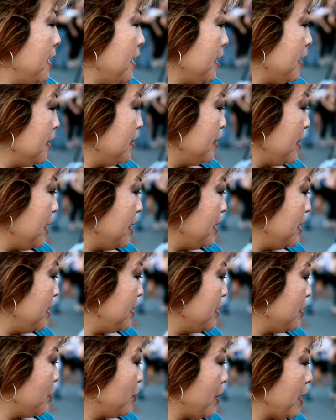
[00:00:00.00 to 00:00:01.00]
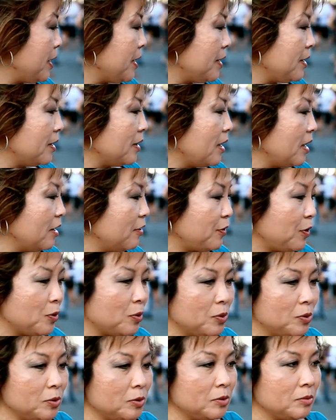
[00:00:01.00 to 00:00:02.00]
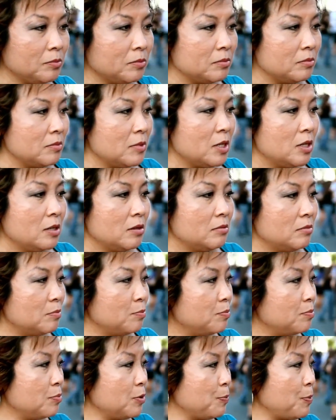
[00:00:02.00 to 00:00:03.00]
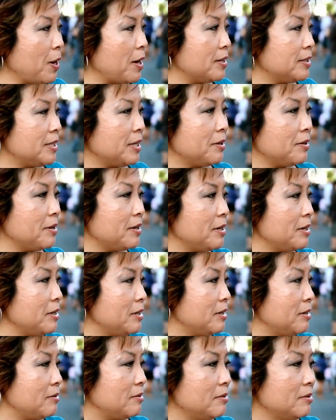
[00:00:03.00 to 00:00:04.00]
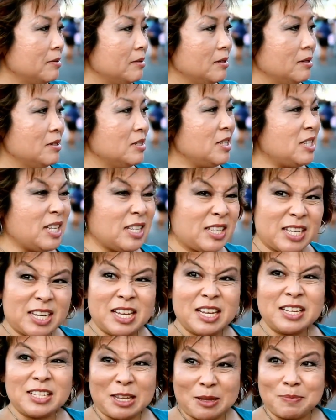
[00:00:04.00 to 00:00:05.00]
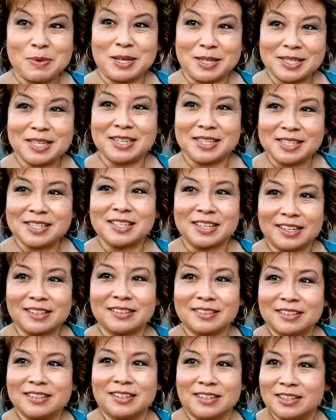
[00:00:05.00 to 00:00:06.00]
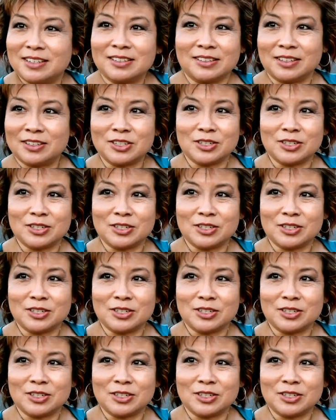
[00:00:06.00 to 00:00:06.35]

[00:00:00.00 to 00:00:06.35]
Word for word: and they created a lot of their own proprietary seasonings and mixes, and we